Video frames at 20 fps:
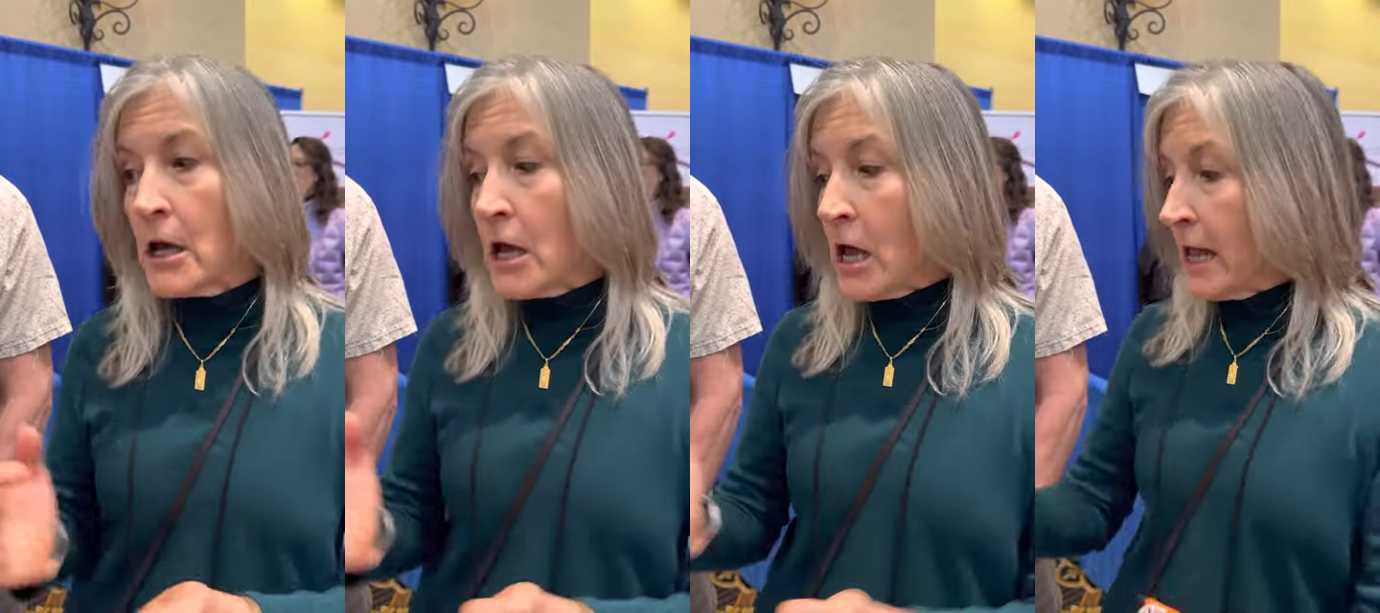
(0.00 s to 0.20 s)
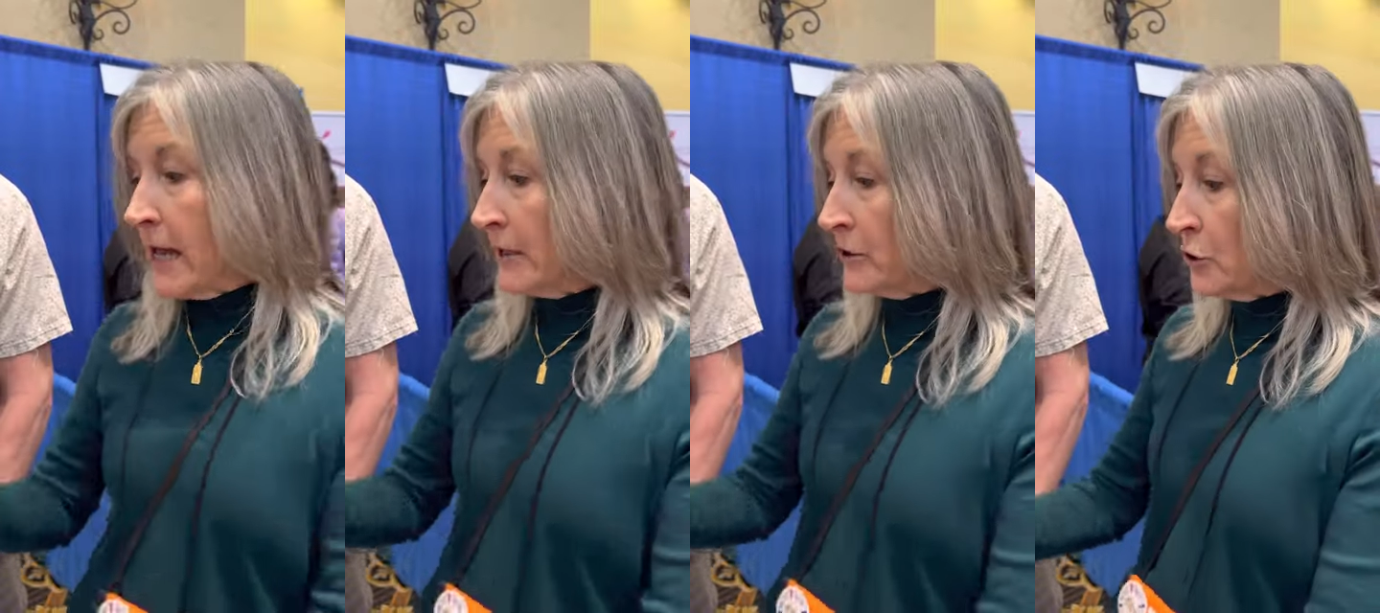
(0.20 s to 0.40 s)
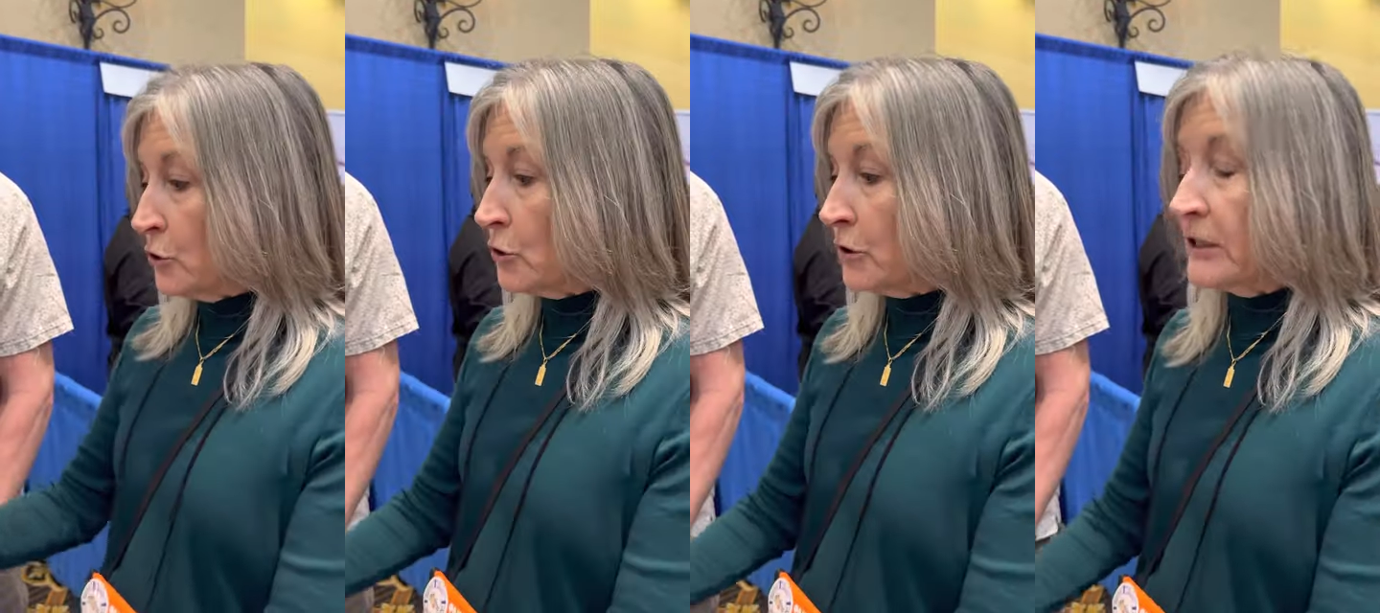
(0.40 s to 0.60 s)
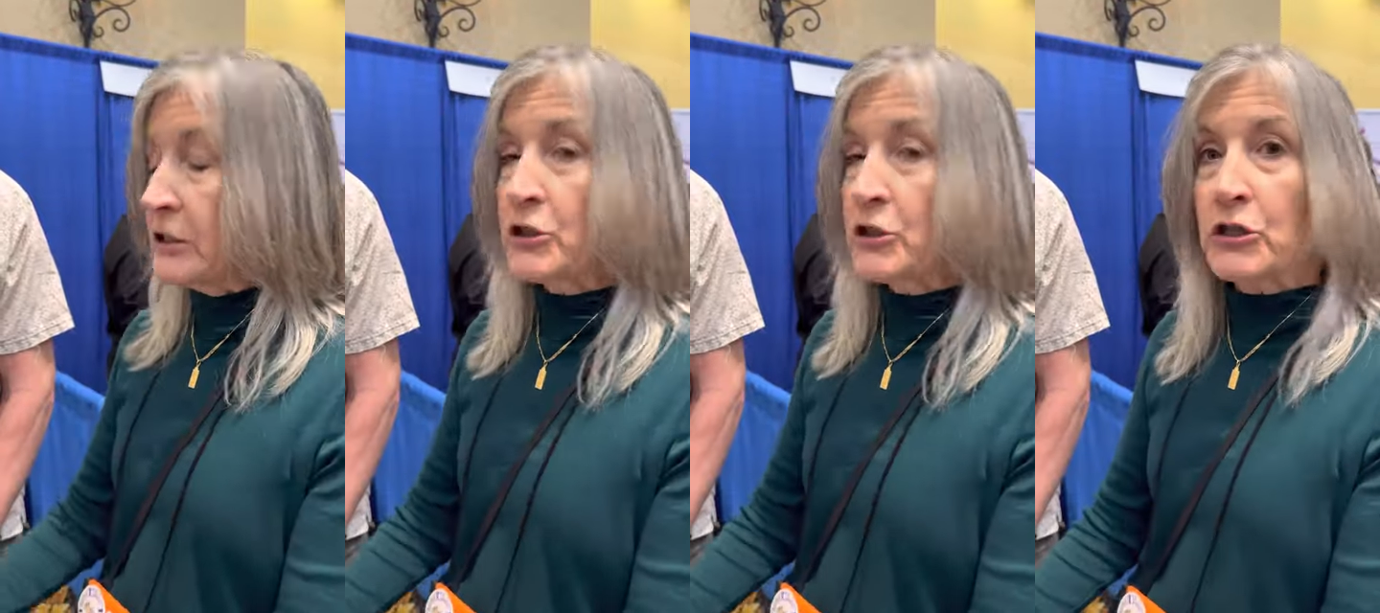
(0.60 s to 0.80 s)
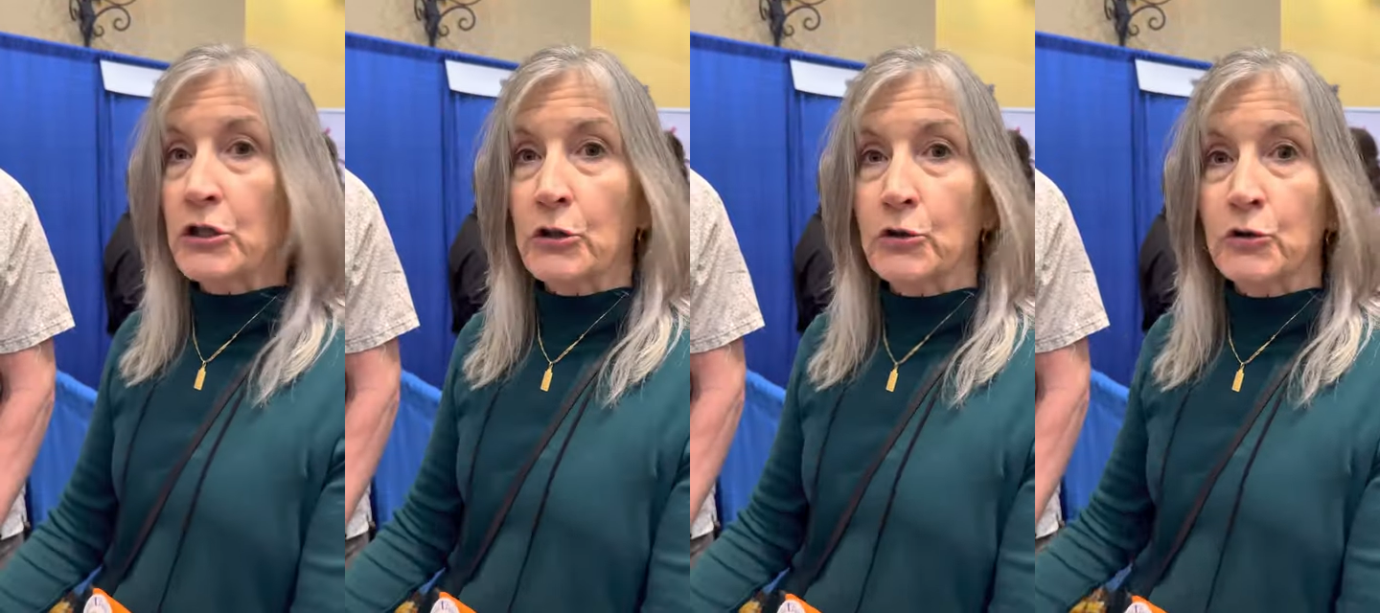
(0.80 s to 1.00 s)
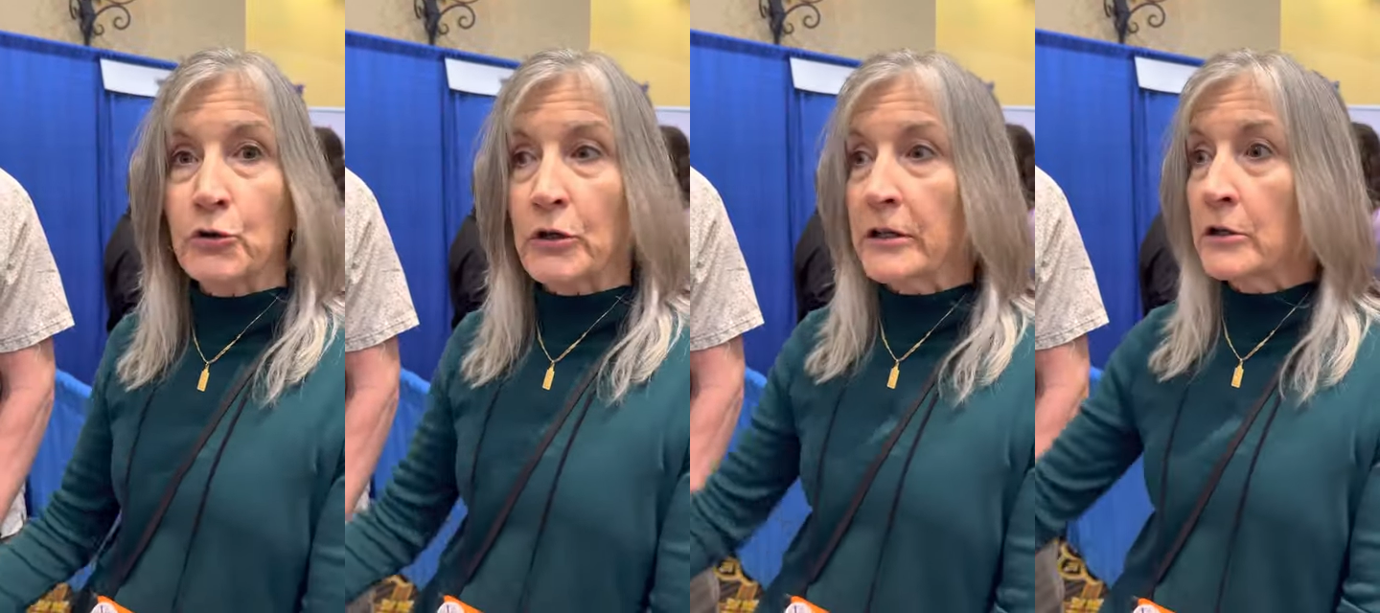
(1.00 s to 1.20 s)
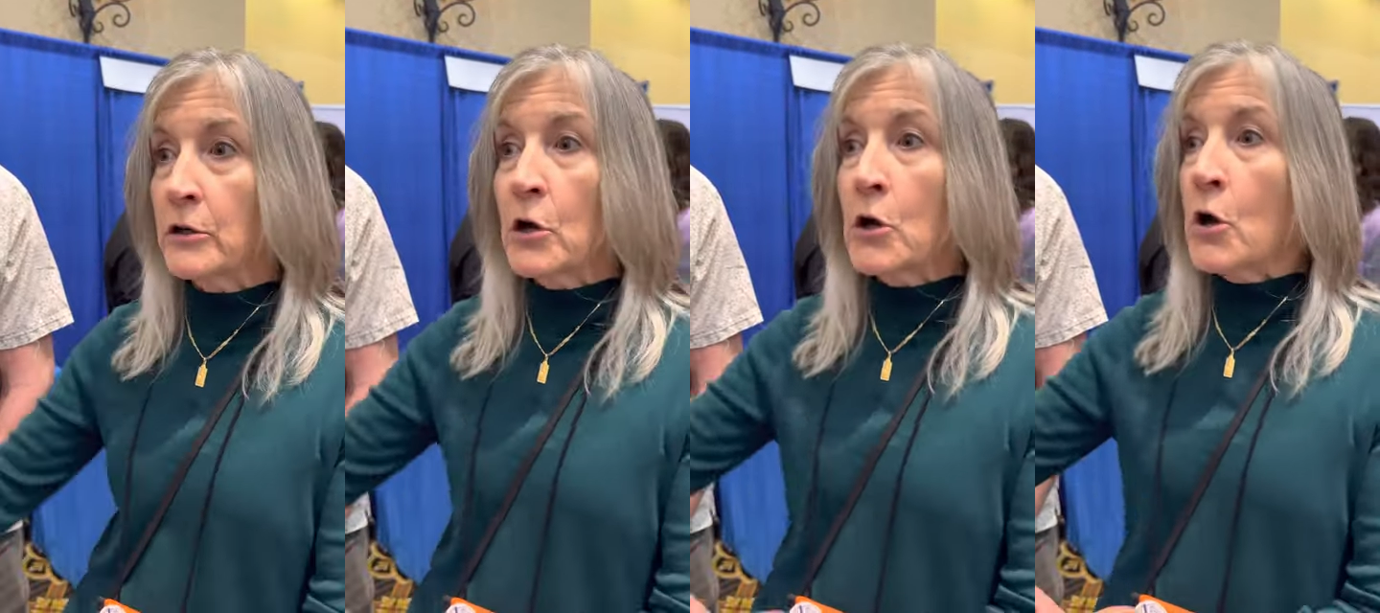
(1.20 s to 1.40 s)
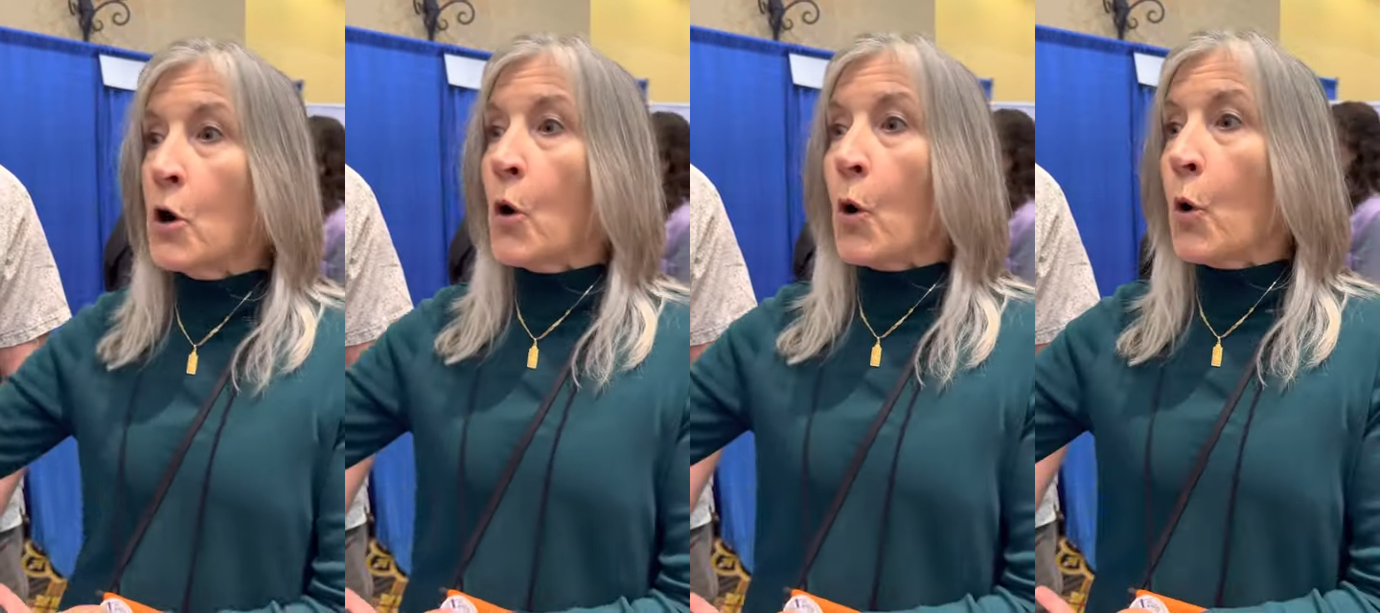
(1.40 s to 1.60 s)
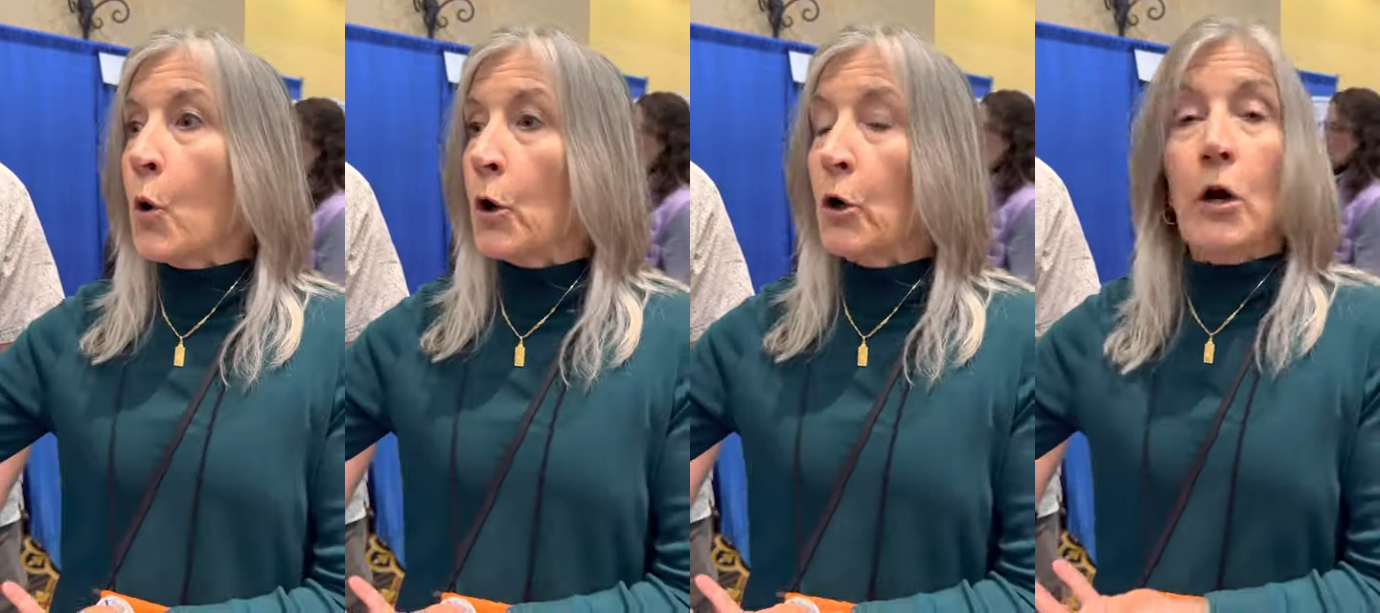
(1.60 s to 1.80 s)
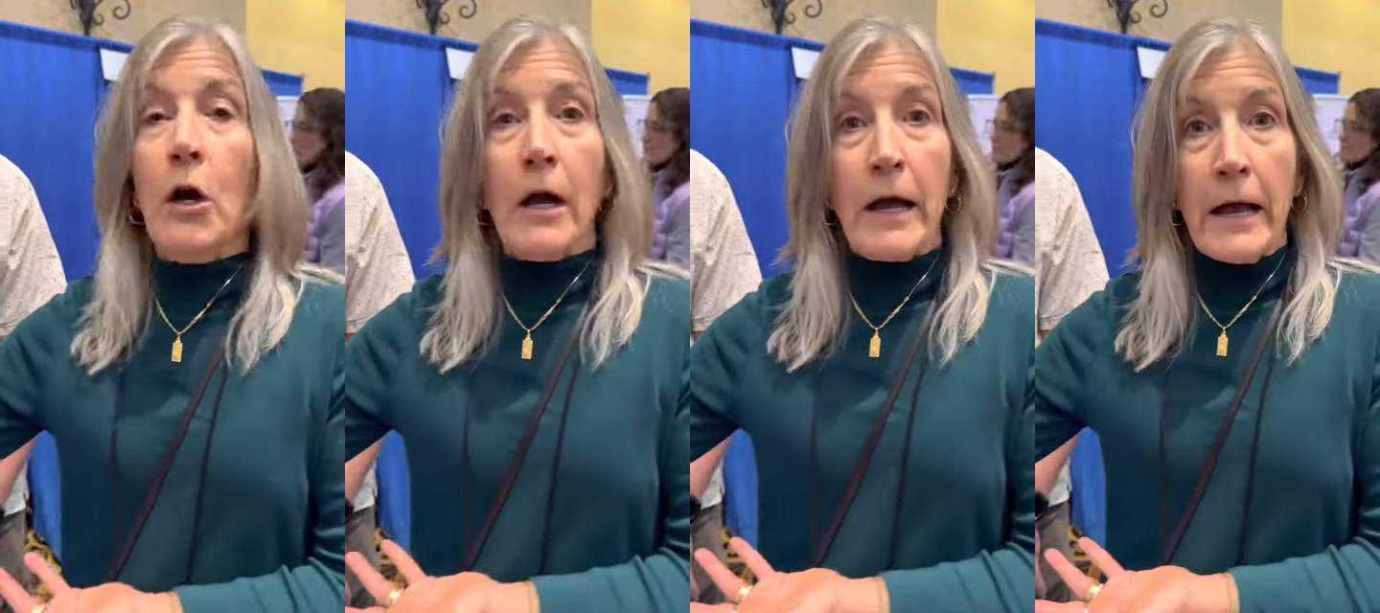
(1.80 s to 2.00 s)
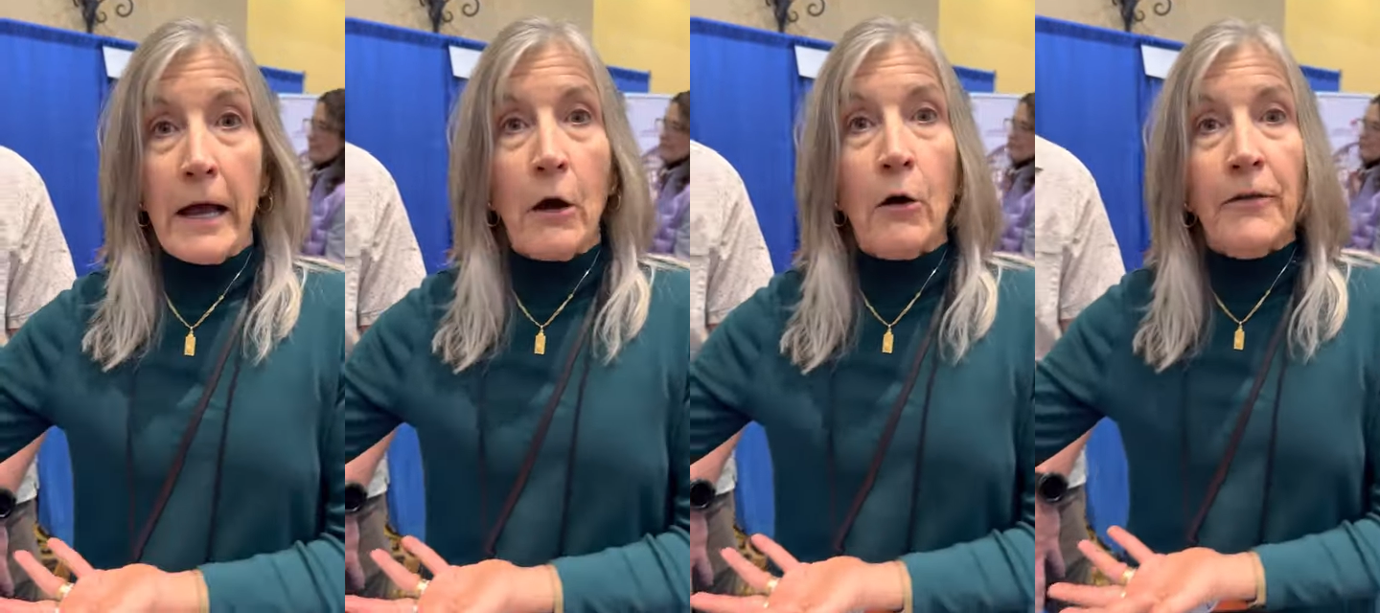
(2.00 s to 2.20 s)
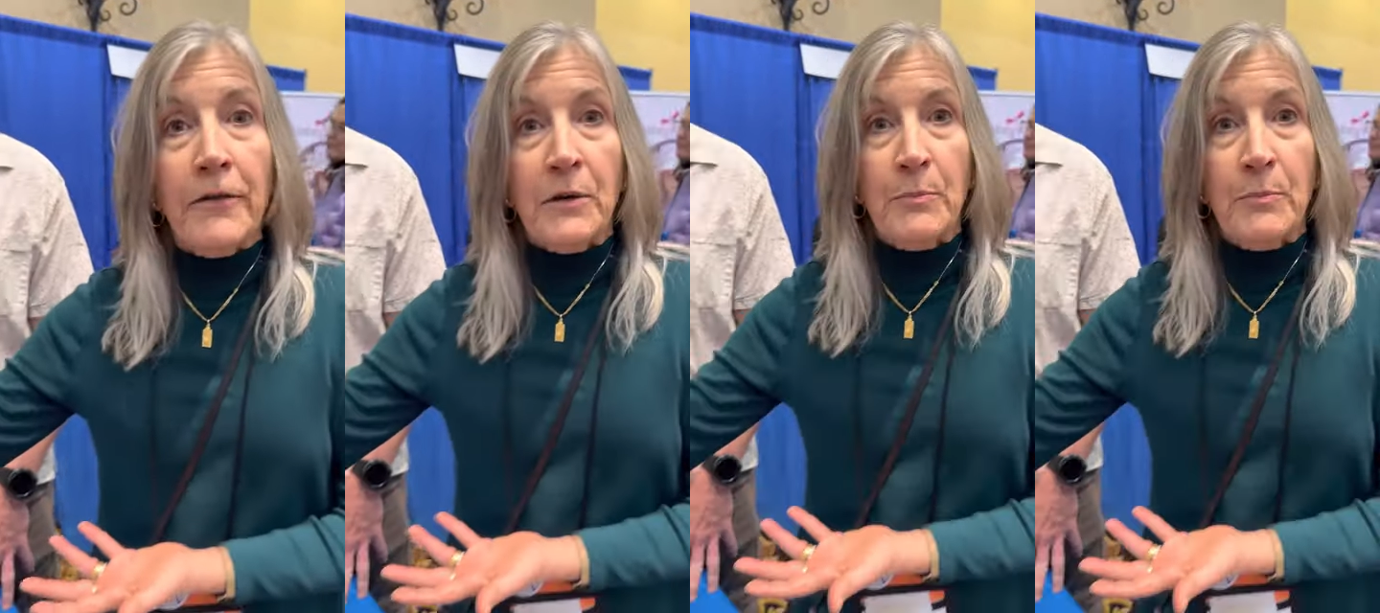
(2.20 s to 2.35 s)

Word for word: it's usually children or a healthy